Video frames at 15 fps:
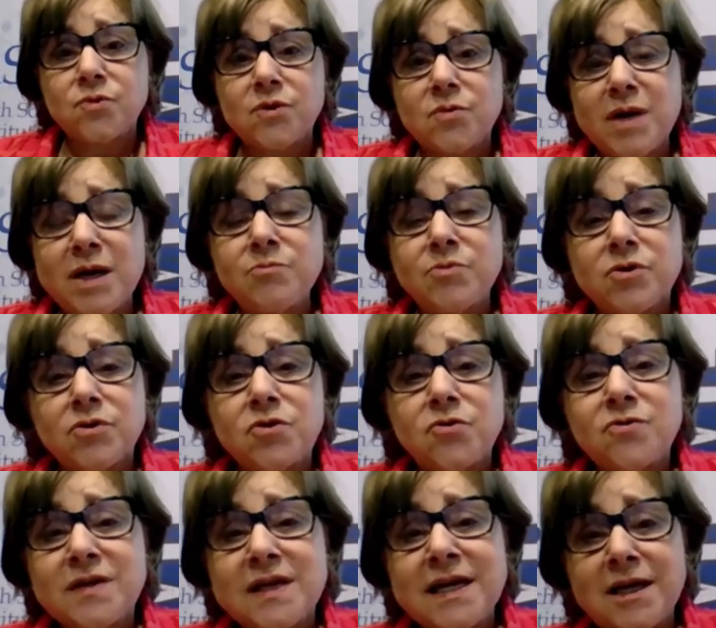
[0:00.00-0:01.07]
Remember,
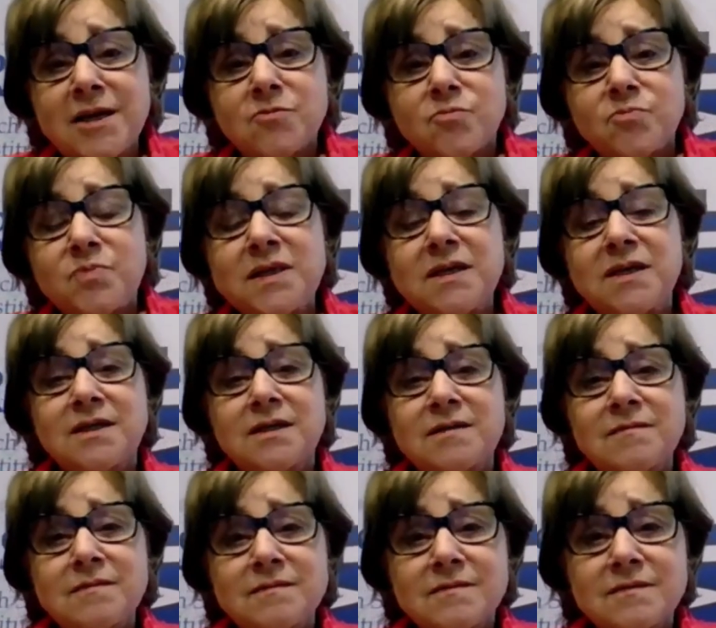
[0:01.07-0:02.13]
you can't
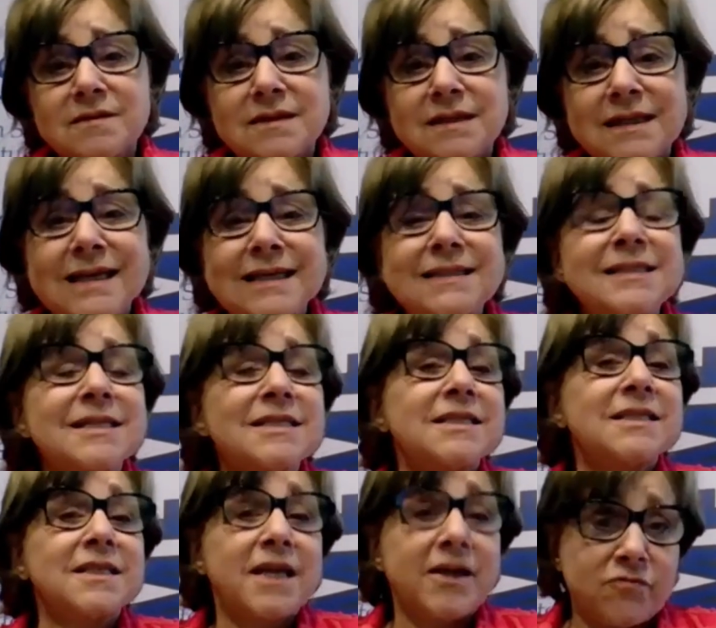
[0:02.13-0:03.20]
be excellent
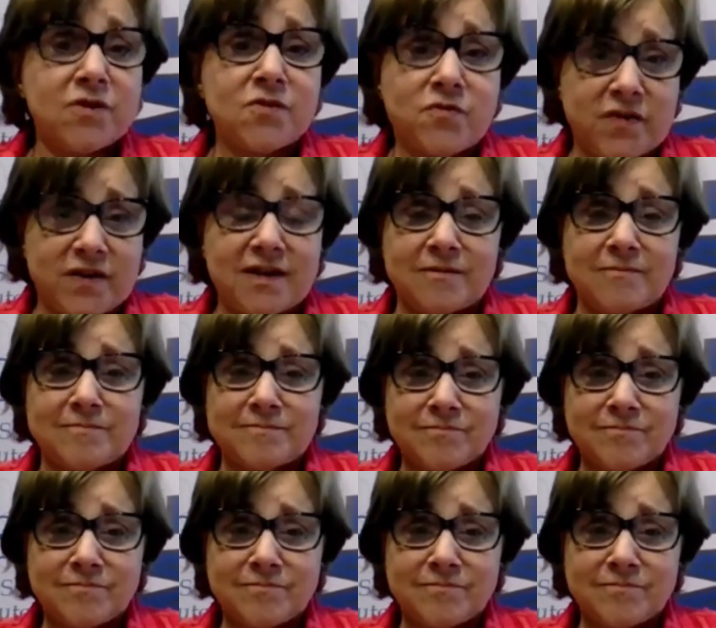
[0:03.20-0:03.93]
in everything,